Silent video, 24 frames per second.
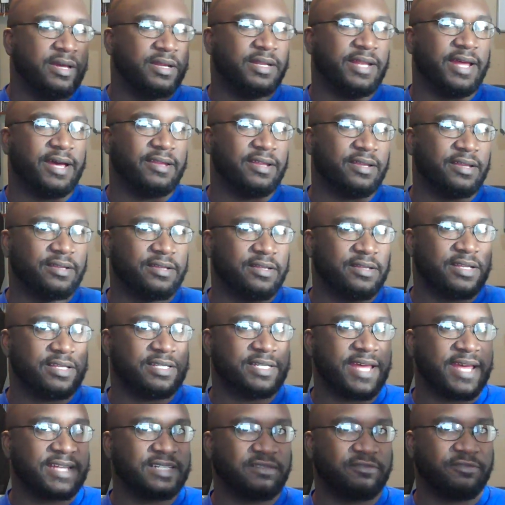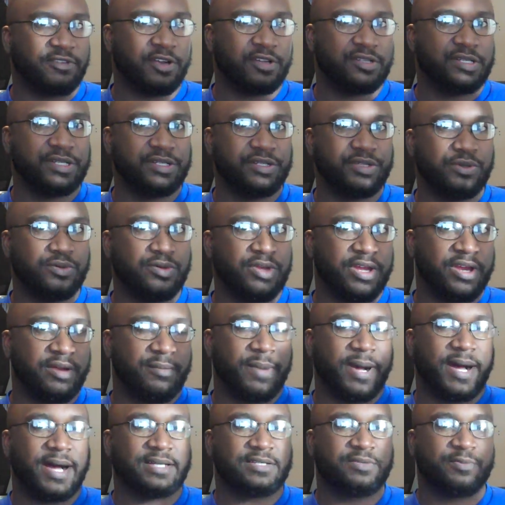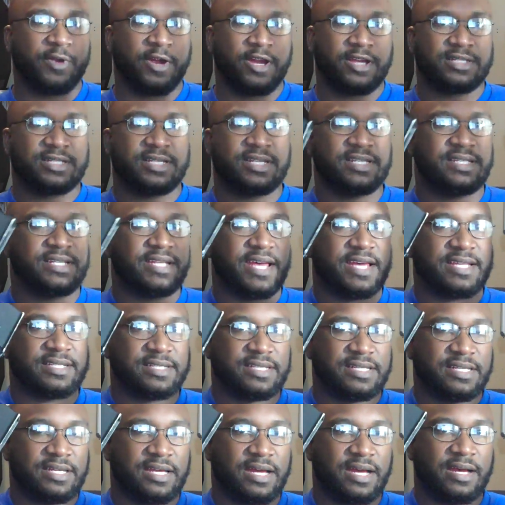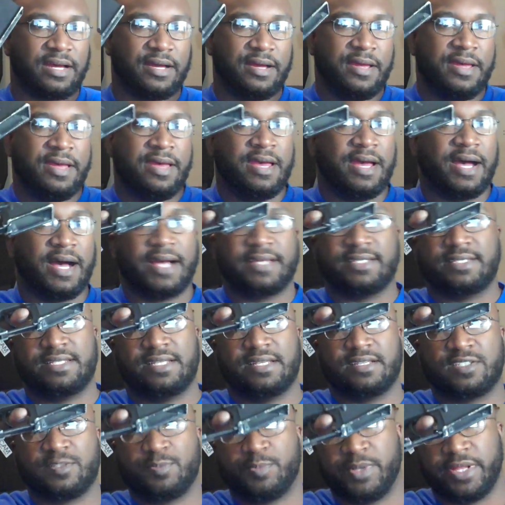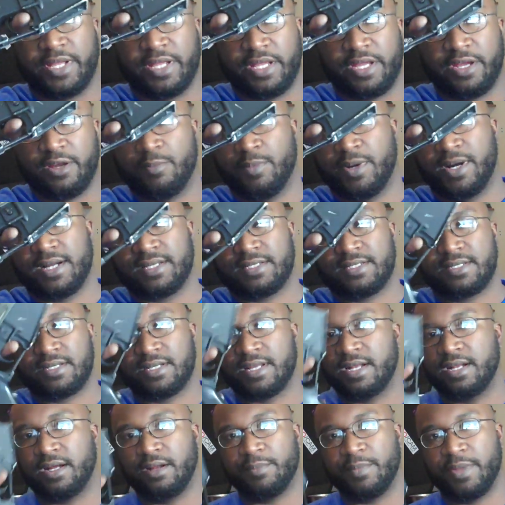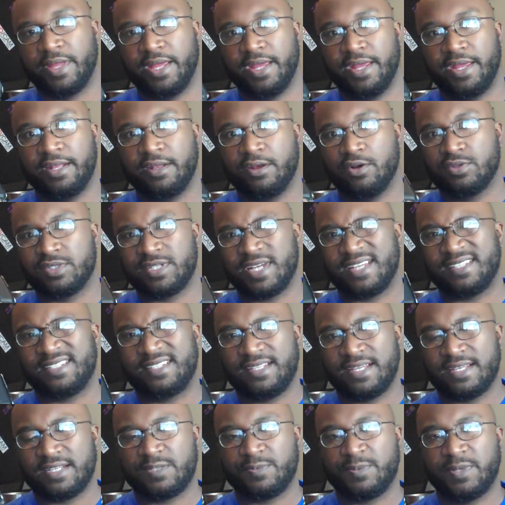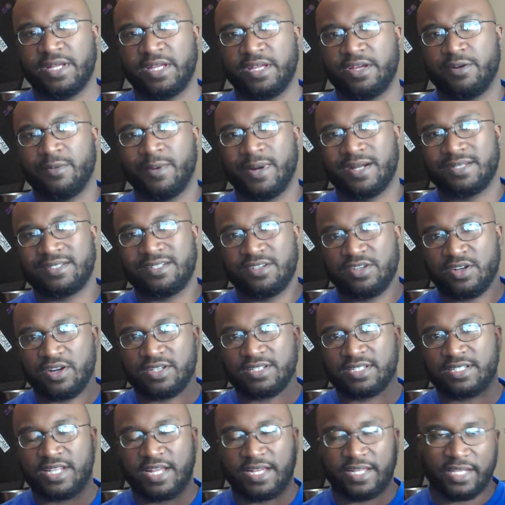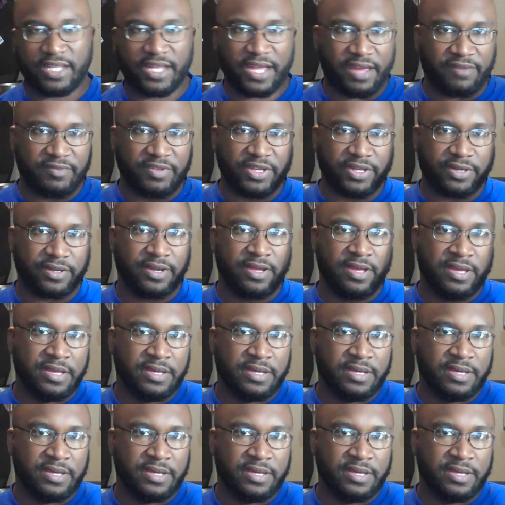Now, this has a version 2 gearbox, whereas this has the ICS split gearbox setup, and those ICS split gearboxes are slightly heavier